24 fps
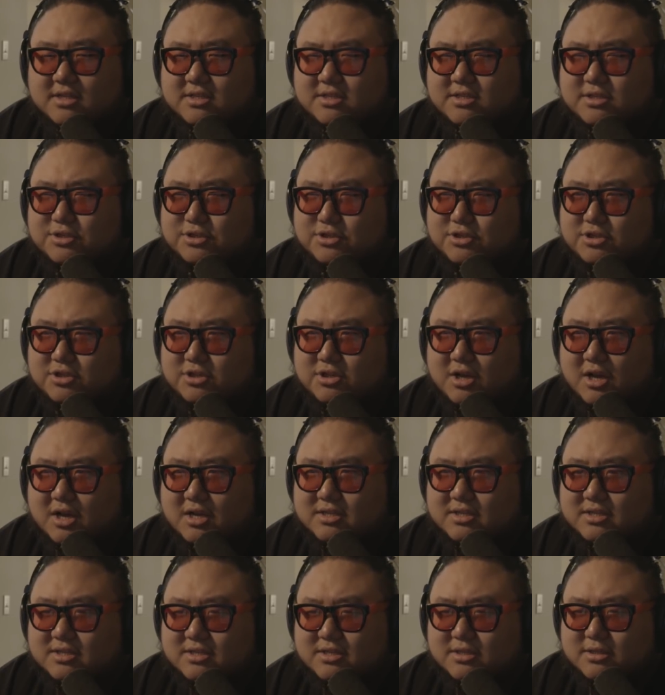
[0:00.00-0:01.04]
is
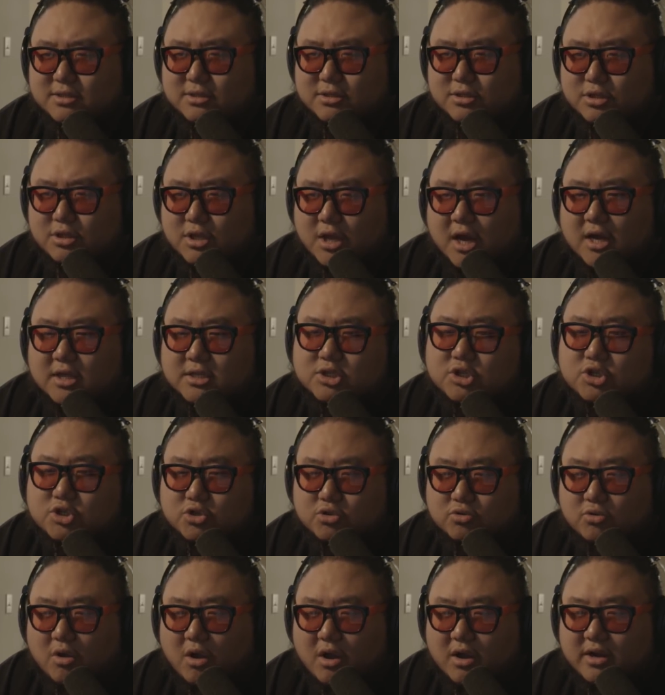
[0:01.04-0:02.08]
just not
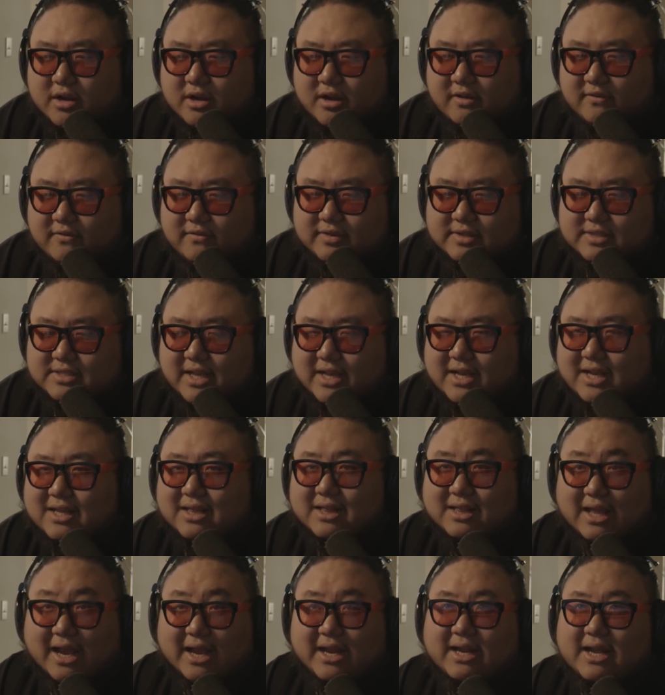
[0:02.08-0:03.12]
strong enough. It's like
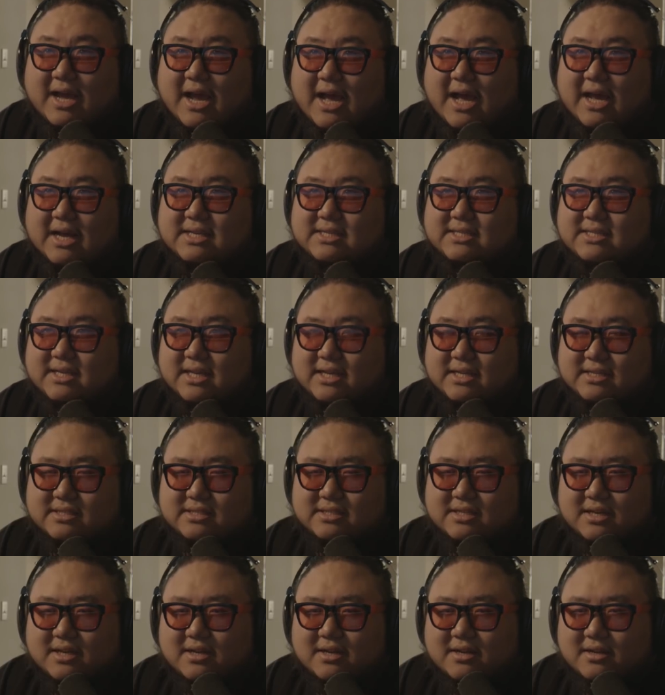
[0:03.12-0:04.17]
a light
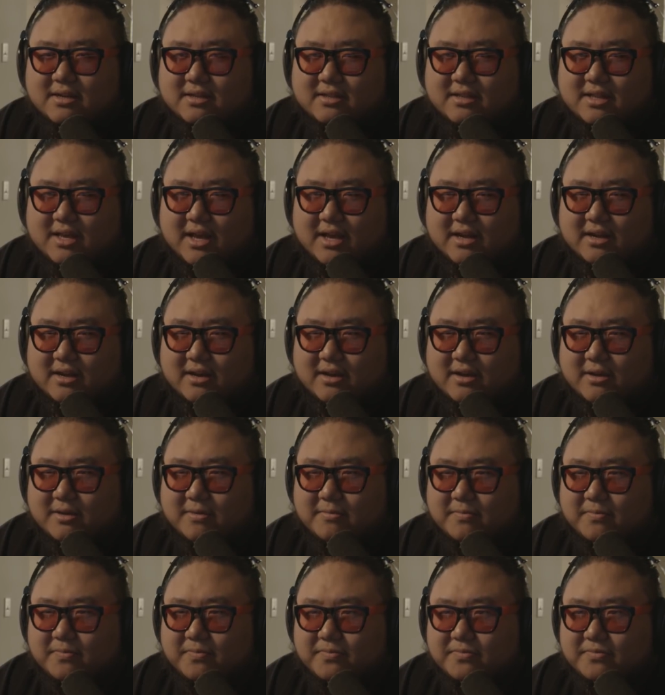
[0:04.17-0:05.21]
accent that
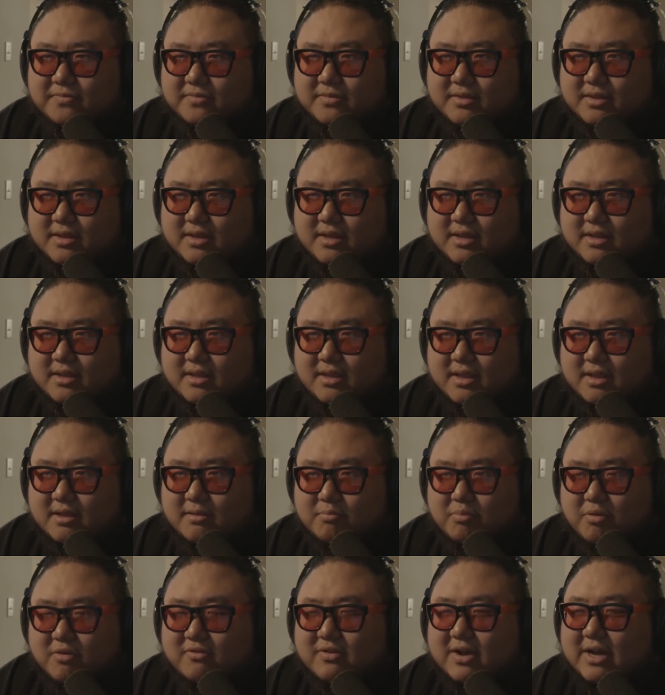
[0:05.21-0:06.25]

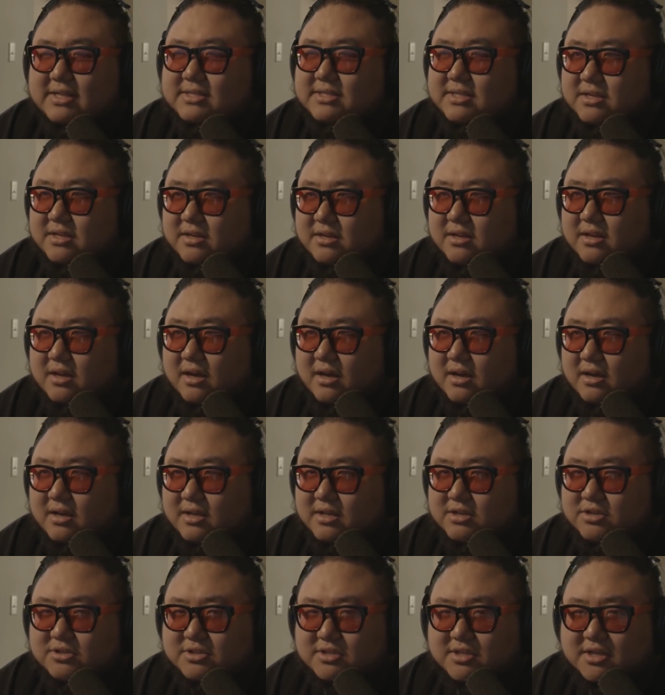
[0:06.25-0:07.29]
it provides an
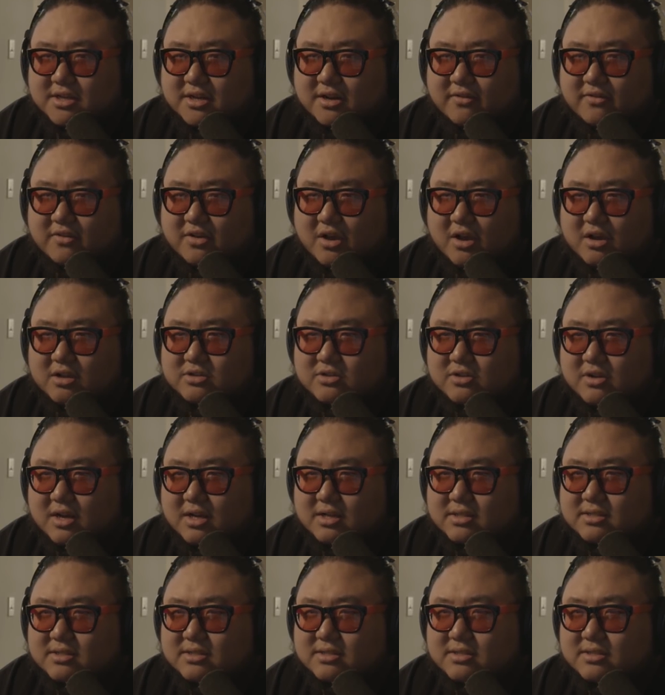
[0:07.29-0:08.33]
interesting enough
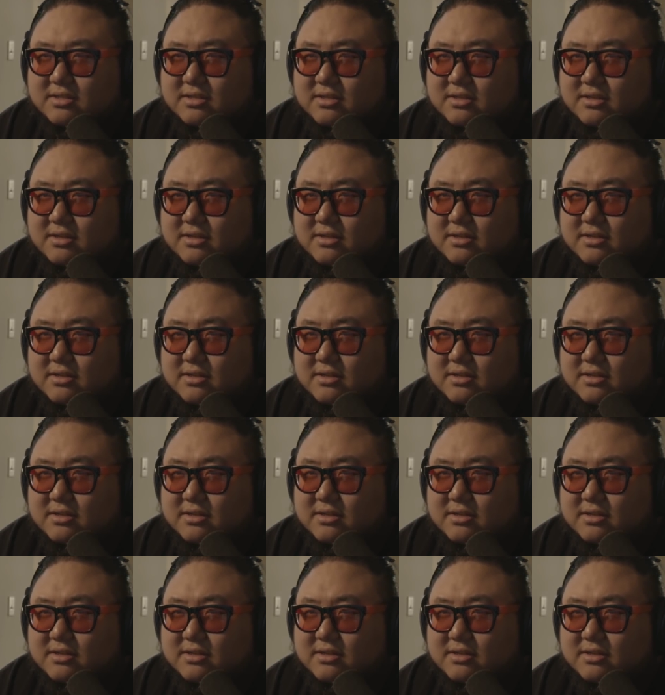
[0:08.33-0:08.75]
contrast.